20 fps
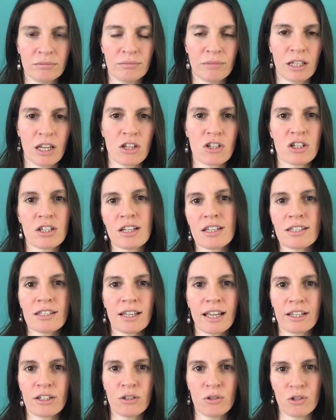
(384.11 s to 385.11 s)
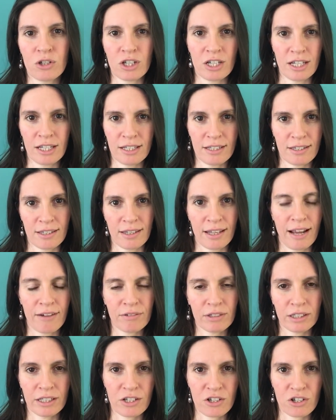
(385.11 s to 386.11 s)
because she doesn't like who she is in that
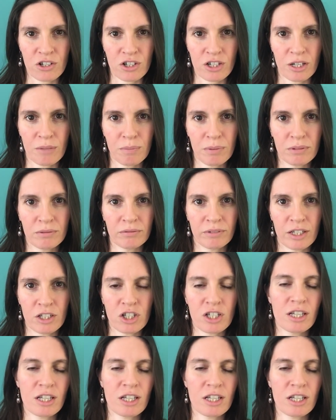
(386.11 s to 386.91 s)
relationship, right?